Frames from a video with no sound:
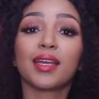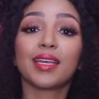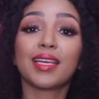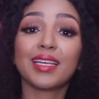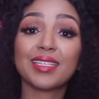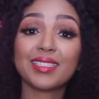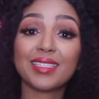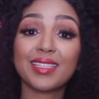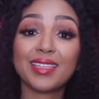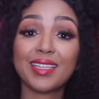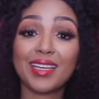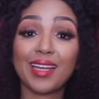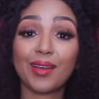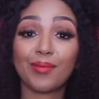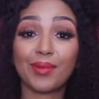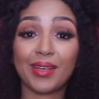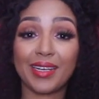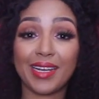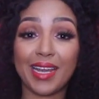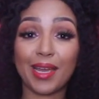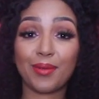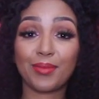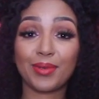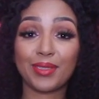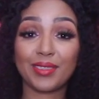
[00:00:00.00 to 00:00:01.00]
Here's the thing
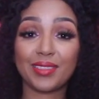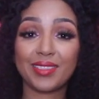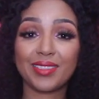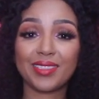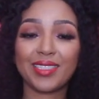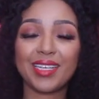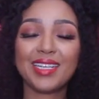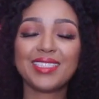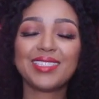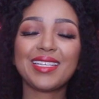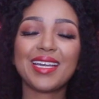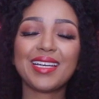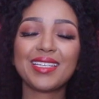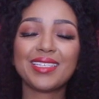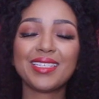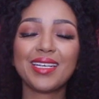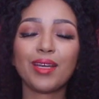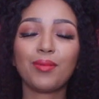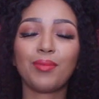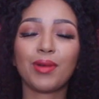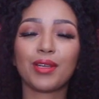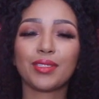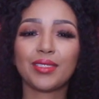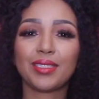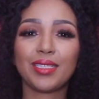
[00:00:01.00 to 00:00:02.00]
about habits. It's actually
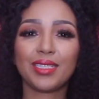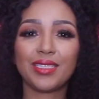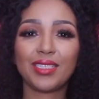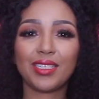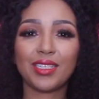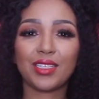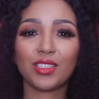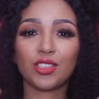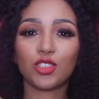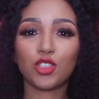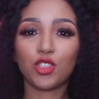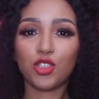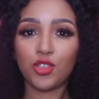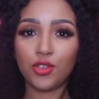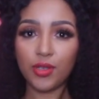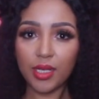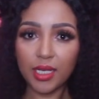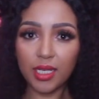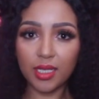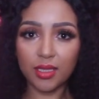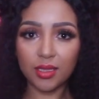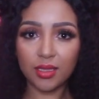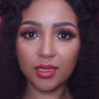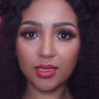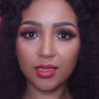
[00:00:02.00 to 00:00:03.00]
about setting
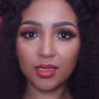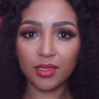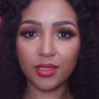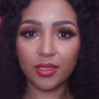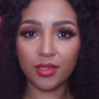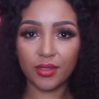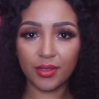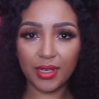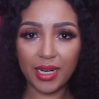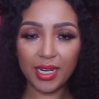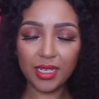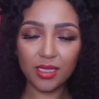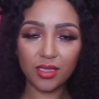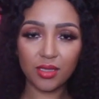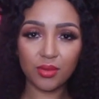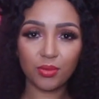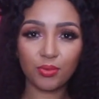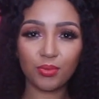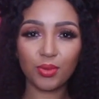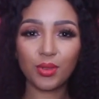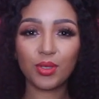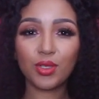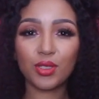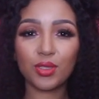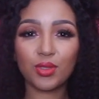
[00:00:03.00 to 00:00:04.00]
triggers, right?
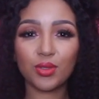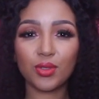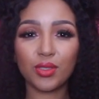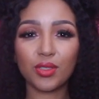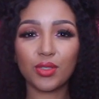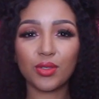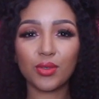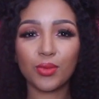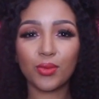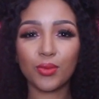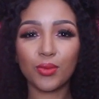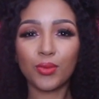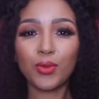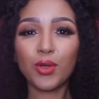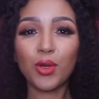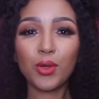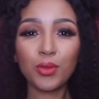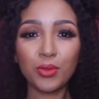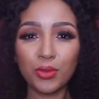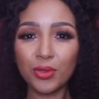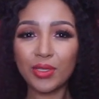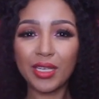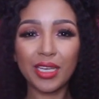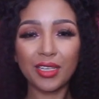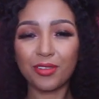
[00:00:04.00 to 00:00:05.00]
Because we
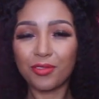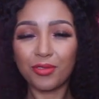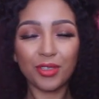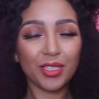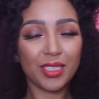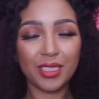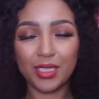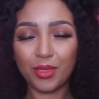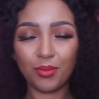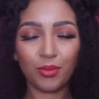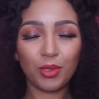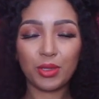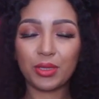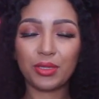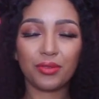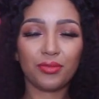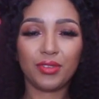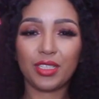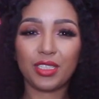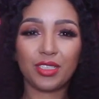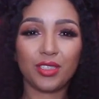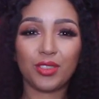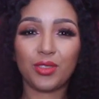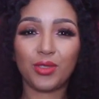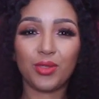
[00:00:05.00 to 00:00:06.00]
also get very
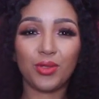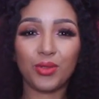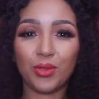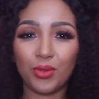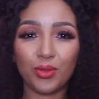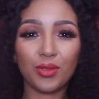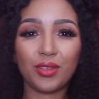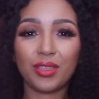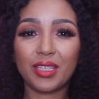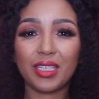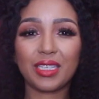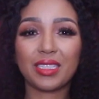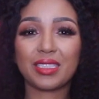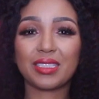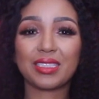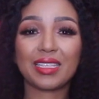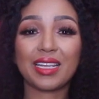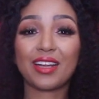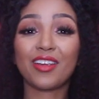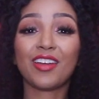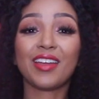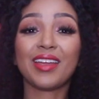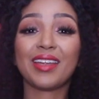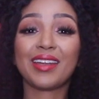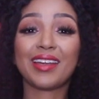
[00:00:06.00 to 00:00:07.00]
demotivated to do things
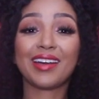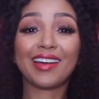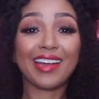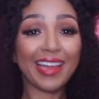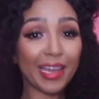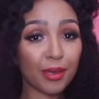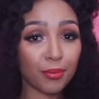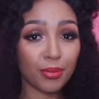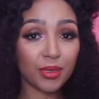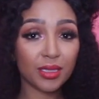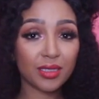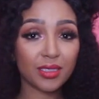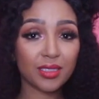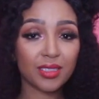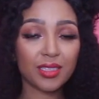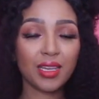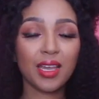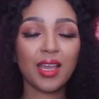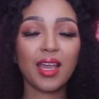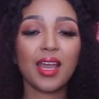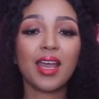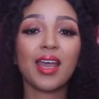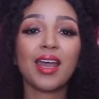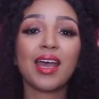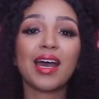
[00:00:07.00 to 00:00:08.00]
that are in our habits.
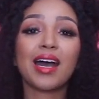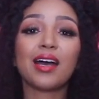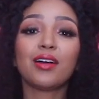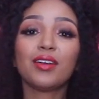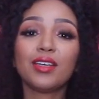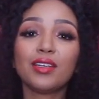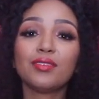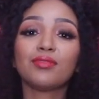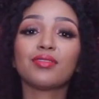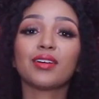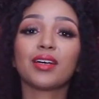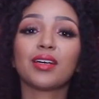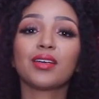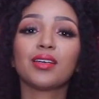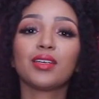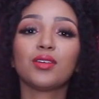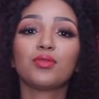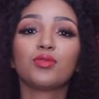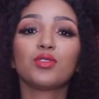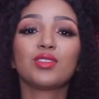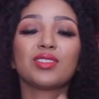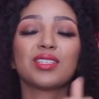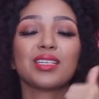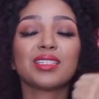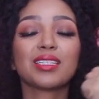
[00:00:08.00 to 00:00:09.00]
However,
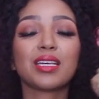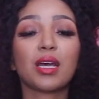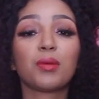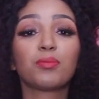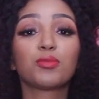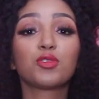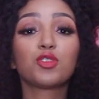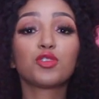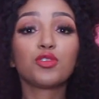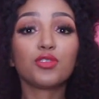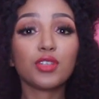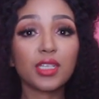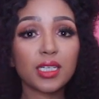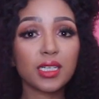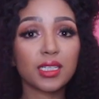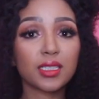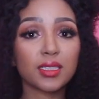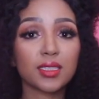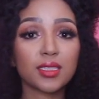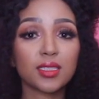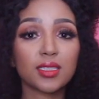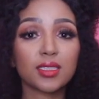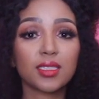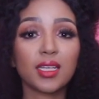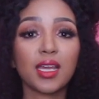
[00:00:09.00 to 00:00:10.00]
if you set up
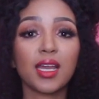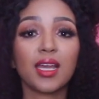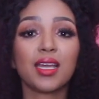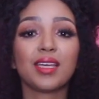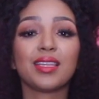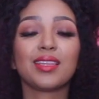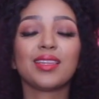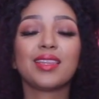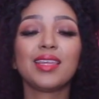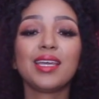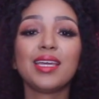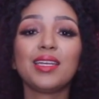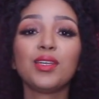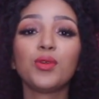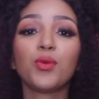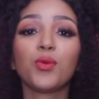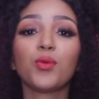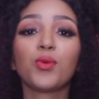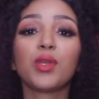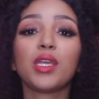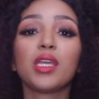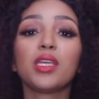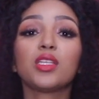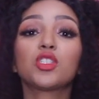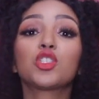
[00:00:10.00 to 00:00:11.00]
triggers, then
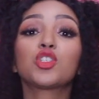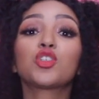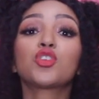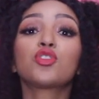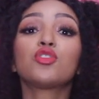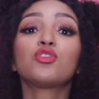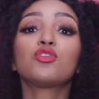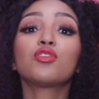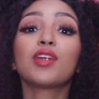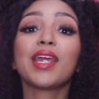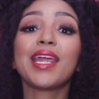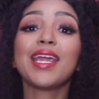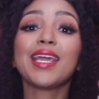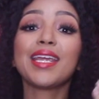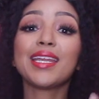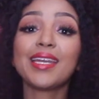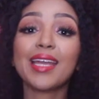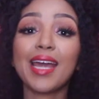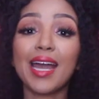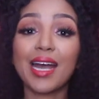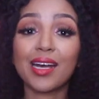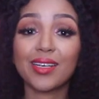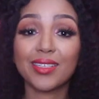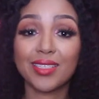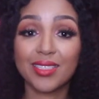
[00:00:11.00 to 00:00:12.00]
we
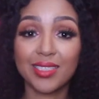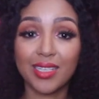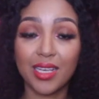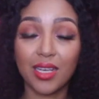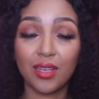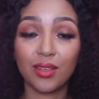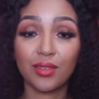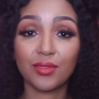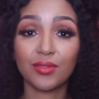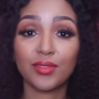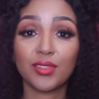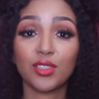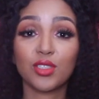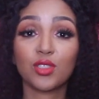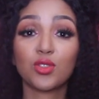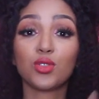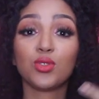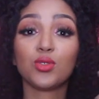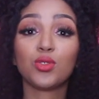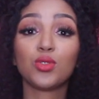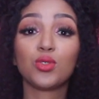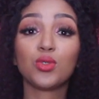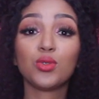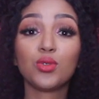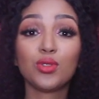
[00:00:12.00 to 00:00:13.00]
train ourselves
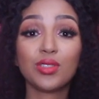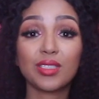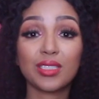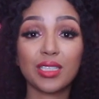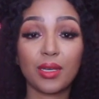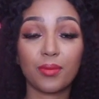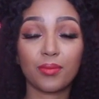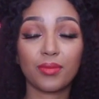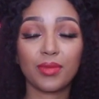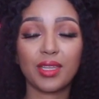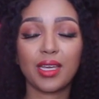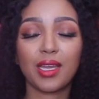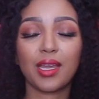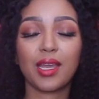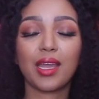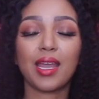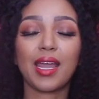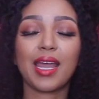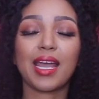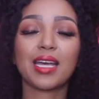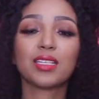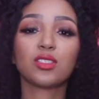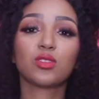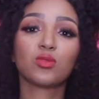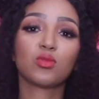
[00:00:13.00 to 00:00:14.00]
to do something
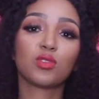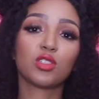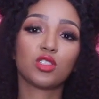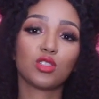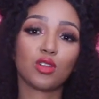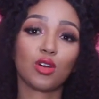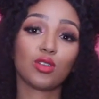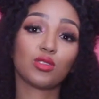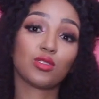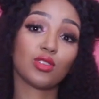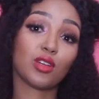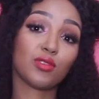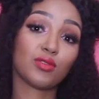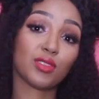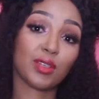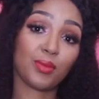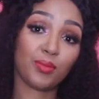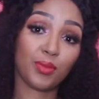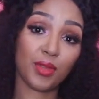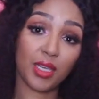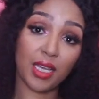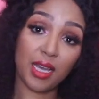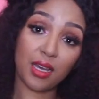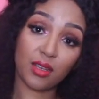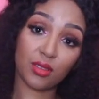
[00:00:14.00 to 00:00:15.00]
as a result of
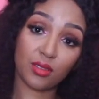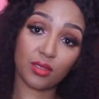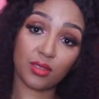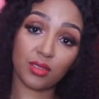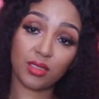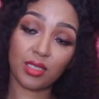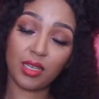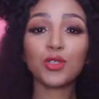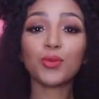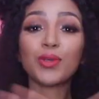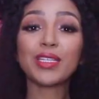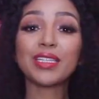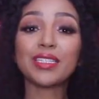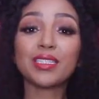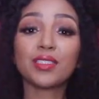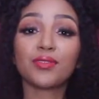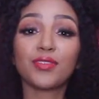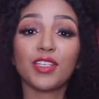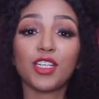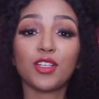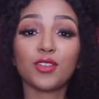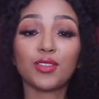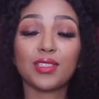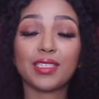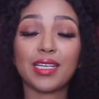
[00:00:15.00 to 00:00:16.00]
something else. So when this
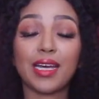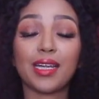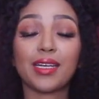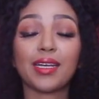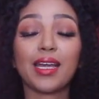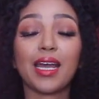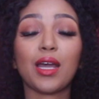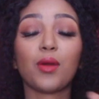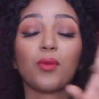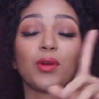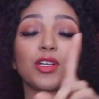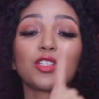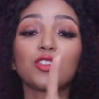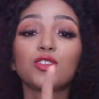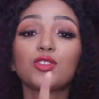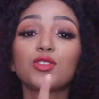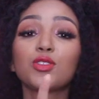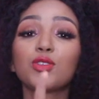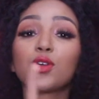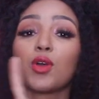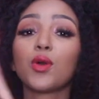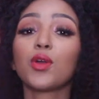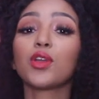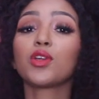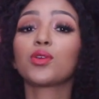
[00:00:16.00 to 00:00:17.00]
video is done, I want you
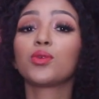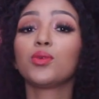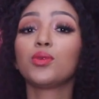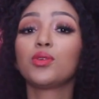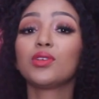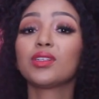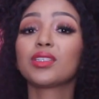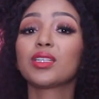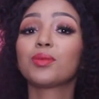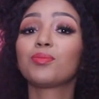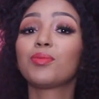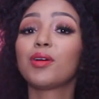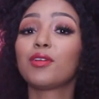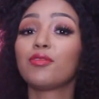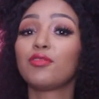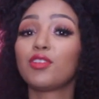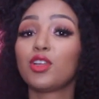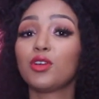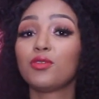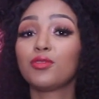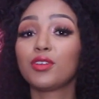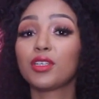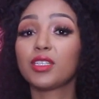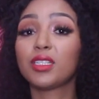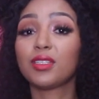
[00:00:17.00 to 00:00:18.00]
to go and Google the
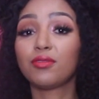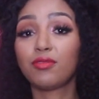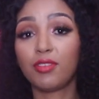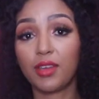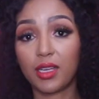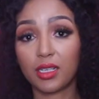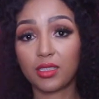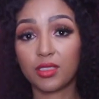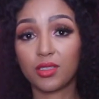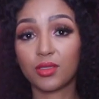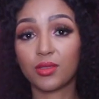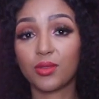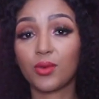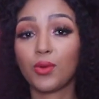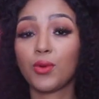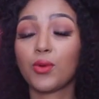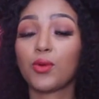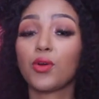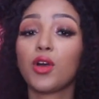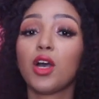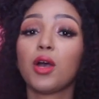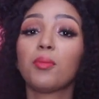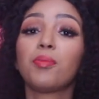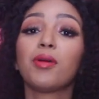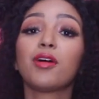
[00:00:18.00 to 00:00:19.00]
Pavlovian effect
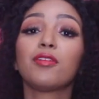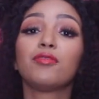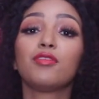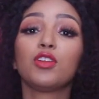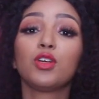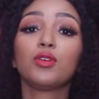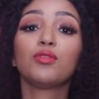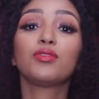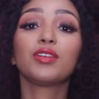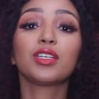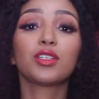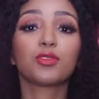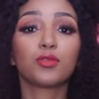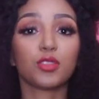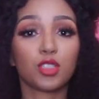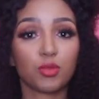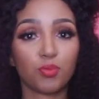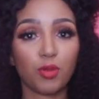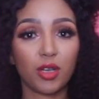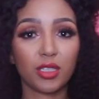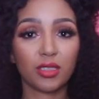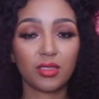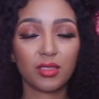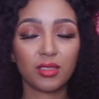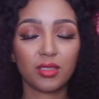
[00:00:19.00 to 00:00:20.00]
or a Pavlovian
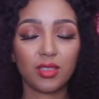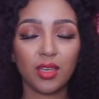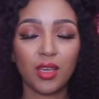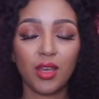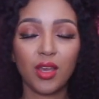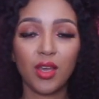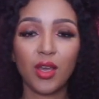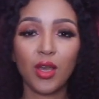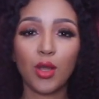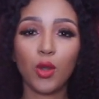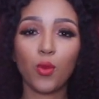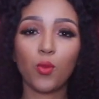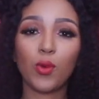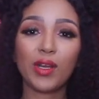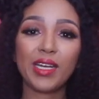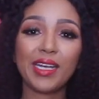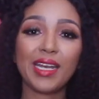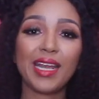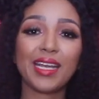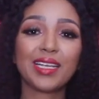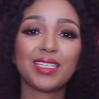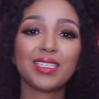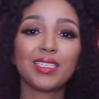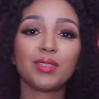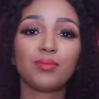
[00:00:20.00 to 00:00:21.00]
response. What it
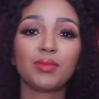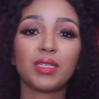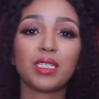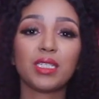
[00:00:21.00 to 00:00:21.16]
actually